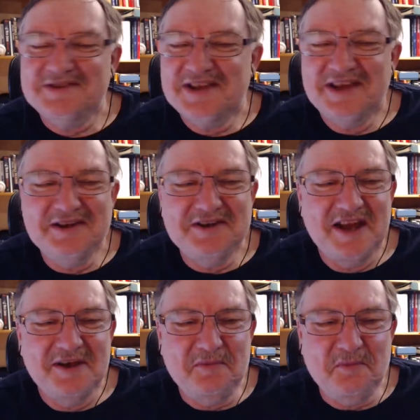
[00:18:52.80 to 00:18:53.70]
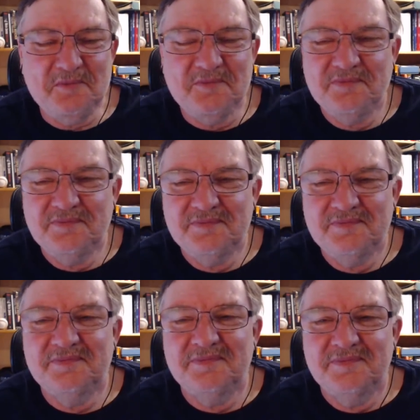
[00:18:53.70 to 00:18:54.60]
getting them down.
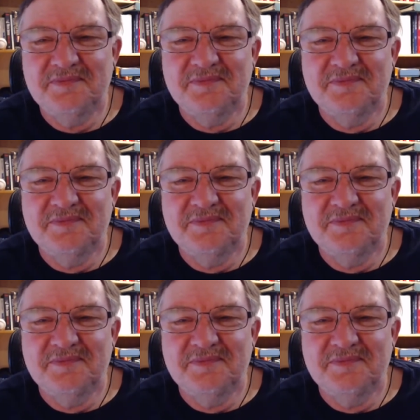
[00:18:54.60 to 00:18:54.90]
Thanks,